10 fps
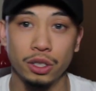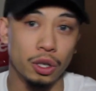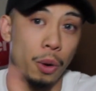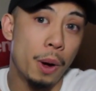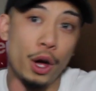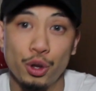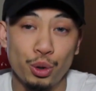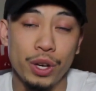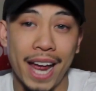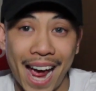so you
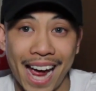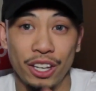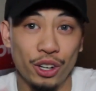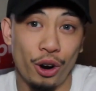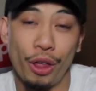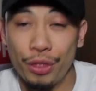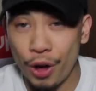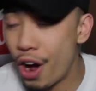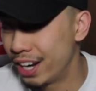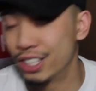can add your
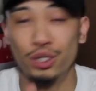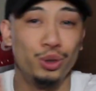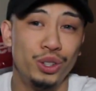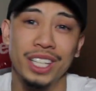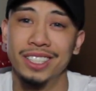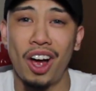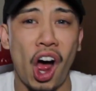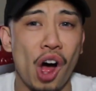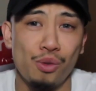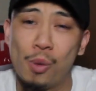orthotics to this
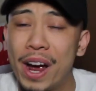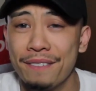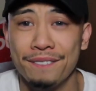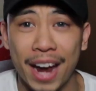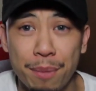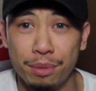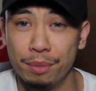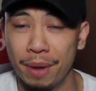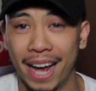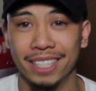off-white
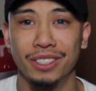Vapormax.